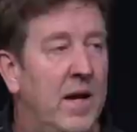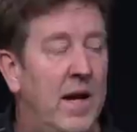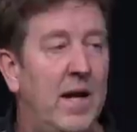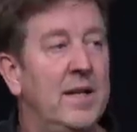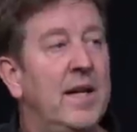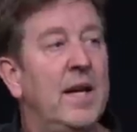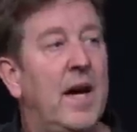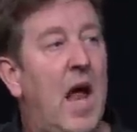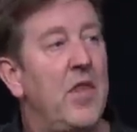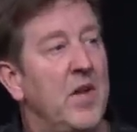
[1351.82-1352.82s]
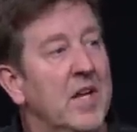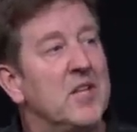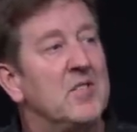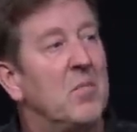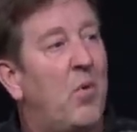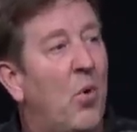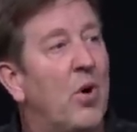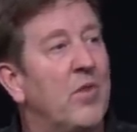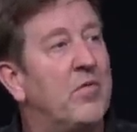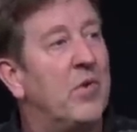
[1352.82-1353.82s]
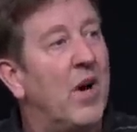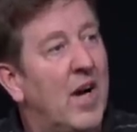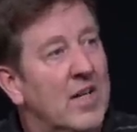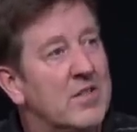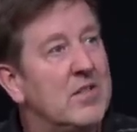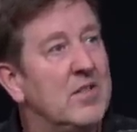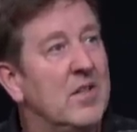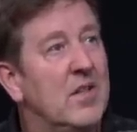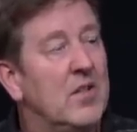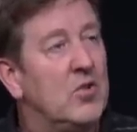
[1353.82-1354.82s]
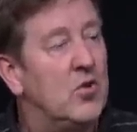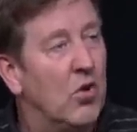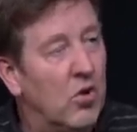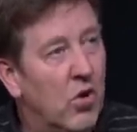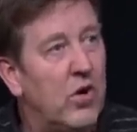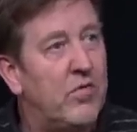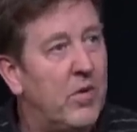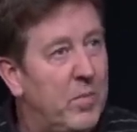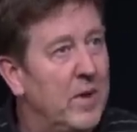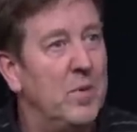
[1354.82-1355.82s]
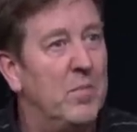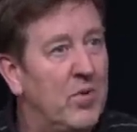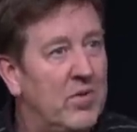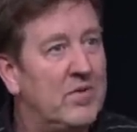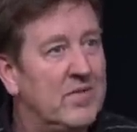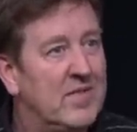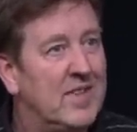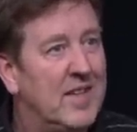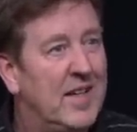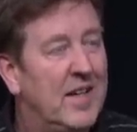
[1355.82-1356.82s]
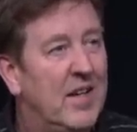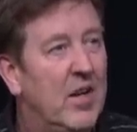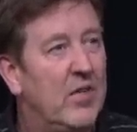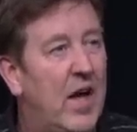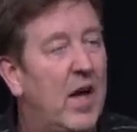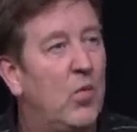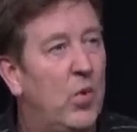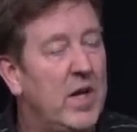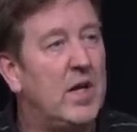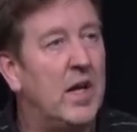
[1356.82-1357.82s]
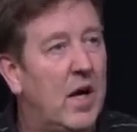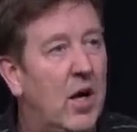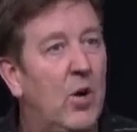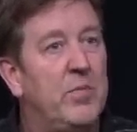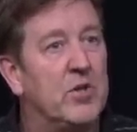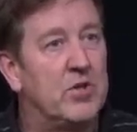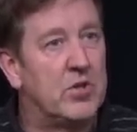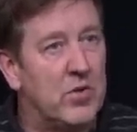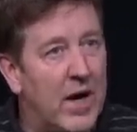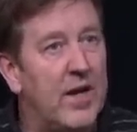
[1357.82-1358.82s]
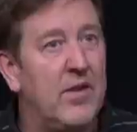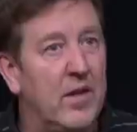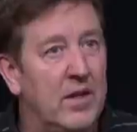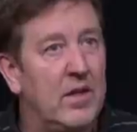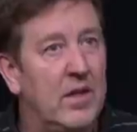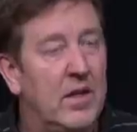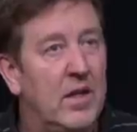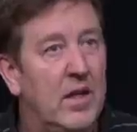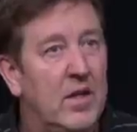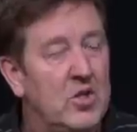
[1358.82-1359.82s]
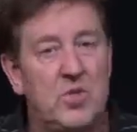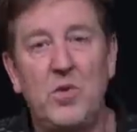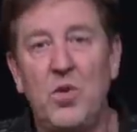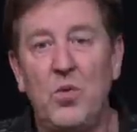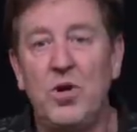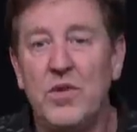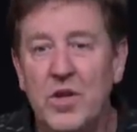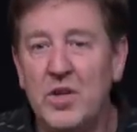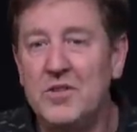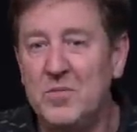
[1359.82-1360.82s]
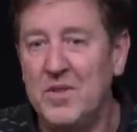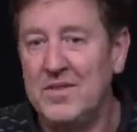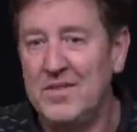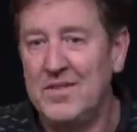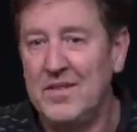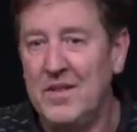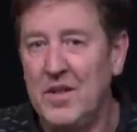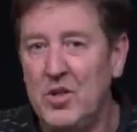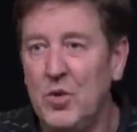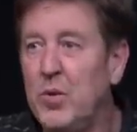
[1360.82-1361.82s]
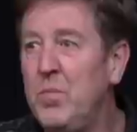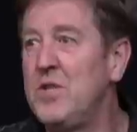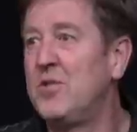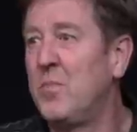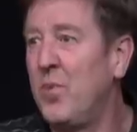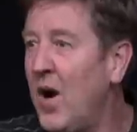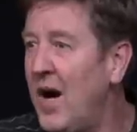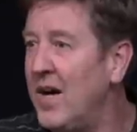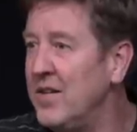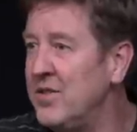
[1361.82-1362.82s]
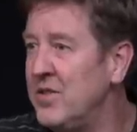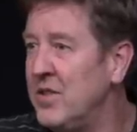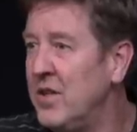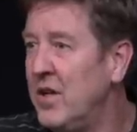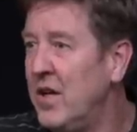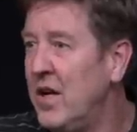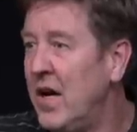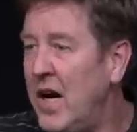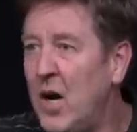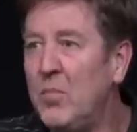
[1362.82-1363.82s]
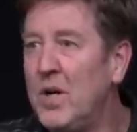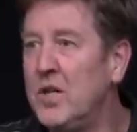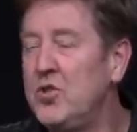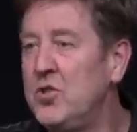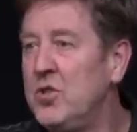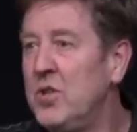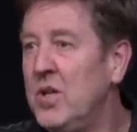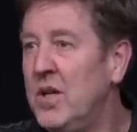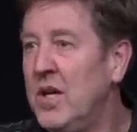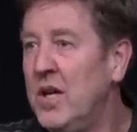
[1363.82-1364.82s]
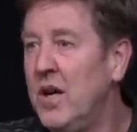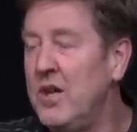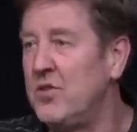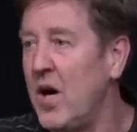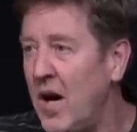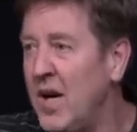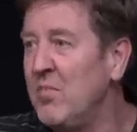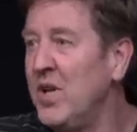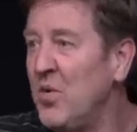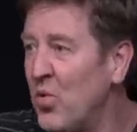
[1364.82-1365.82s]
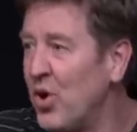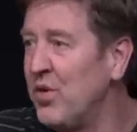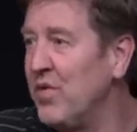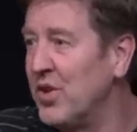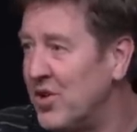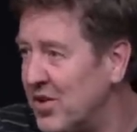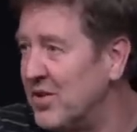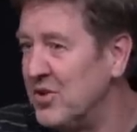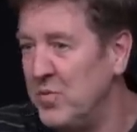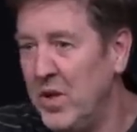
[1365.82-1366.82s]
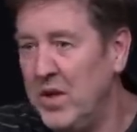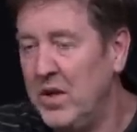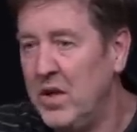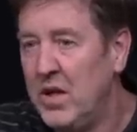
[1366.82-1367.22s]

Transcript: And I think it is important for us to look for people that we can help to strengthen just with a word of encouragement. You would be surprised how much a timely word of encouragement